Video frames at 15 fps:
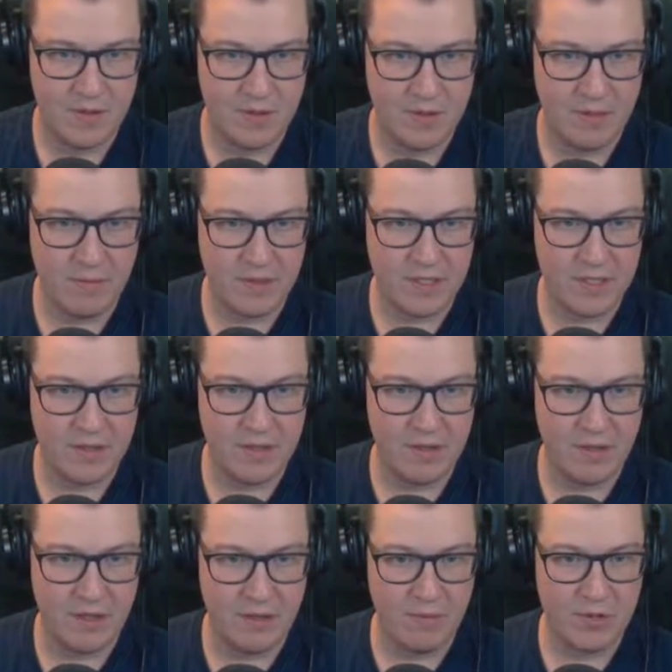Now, what don't you
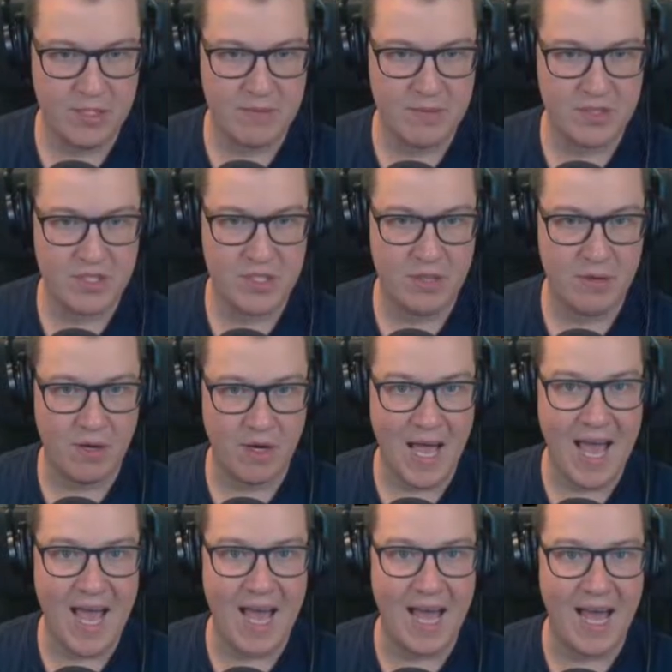like? Water temperature's too
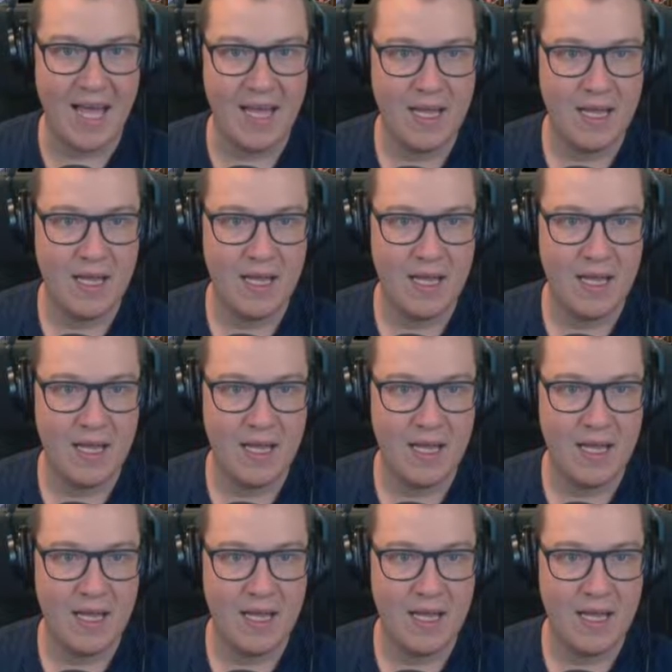hot.